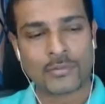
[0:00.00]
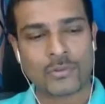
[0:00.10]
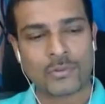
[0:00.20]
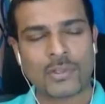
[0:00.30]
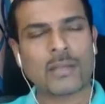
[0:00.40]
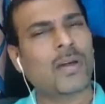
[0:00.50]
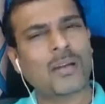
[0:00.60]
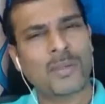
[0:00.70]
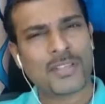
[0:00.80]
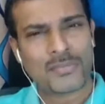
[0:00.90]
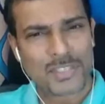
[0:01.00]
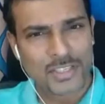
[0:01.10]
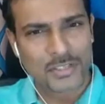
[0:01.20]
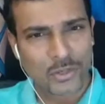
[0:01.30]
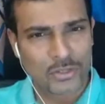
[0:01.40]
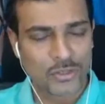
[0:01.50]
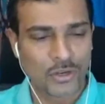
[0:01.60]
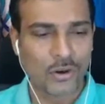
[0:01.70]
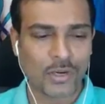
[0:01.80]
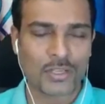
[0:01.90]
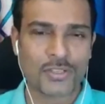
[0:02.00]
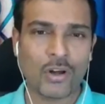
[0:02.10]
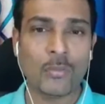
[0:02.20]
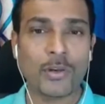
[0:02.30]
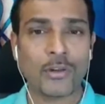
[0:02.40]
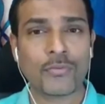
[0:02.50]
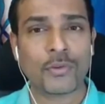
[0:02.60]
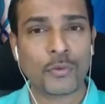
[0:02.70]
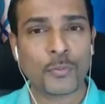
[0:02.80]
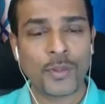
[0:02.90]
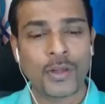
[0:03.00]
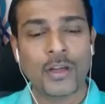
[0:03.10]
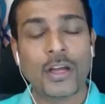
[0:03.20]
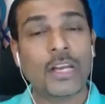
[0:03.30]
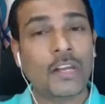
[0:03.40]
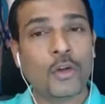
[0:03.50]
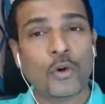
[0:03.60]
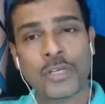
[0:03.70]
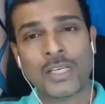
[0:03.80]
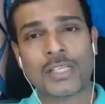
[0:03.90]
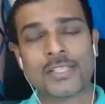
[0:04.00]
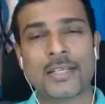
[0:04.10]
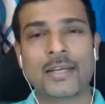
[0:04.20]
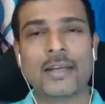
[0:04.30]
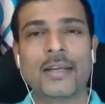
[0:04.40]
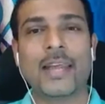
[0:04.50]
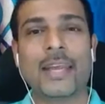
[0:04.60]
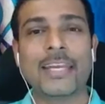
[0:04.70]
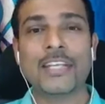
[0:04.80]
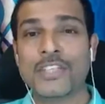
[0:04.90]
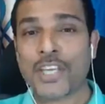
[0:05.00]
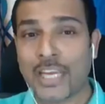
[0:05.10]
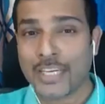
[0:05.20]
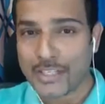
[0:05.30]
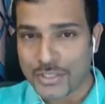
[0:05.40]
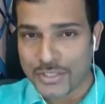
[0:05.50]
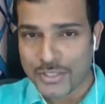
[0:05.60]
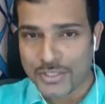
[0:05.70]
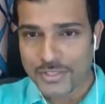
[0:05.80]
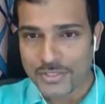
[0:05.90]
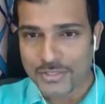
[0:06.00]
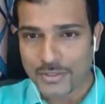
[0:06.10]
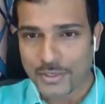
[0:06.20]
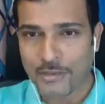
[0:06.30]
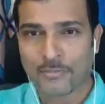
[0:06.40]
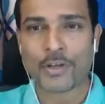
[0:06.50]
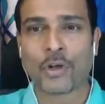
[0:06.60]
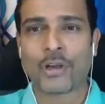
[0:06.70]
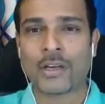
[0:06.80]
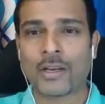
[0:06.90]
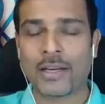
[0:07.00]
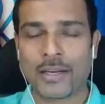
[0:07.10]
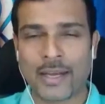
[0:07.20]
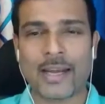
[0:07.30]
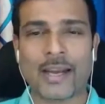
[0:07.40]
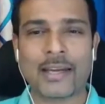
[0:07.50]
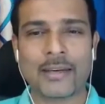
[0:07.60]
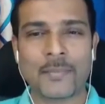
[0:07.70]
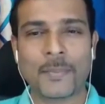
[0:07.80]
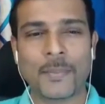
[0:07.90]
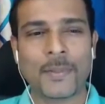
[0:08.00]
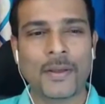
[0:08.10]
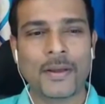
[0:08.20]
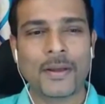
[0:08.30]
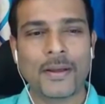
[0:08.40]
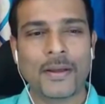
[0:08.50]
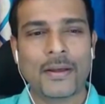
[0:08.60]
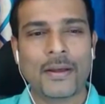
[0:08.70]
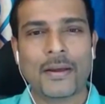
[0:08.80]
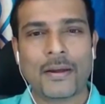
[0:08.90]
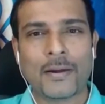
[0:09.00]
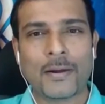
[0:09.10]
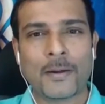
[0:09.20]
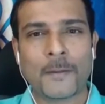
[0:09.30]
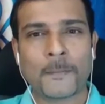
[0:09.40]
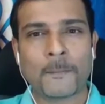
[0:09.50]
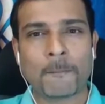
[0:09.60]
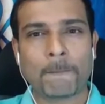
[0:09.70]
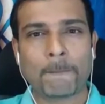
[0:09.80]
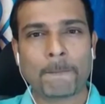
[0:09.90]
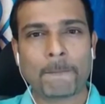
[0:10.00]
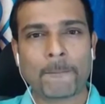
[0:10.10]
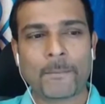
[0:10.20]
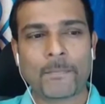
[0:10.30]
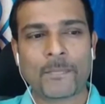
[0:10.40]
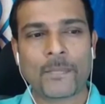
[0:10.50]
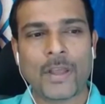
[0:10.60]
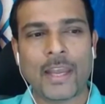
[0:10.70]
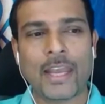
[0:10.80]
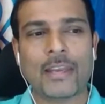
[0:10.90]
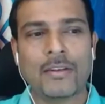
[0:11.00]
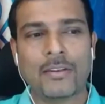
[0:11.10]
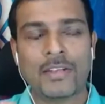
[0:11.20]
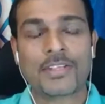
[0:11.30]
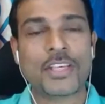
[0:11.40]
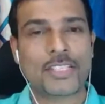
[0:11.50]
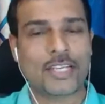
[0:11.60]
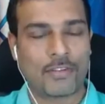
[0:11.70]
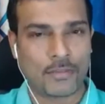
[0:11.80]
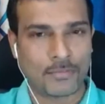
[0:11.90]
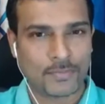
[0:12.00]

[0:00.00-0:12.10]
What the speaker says: So there might be some stress also around it. So, how many of you noticed any changes, if at all it had, um, in the stress level?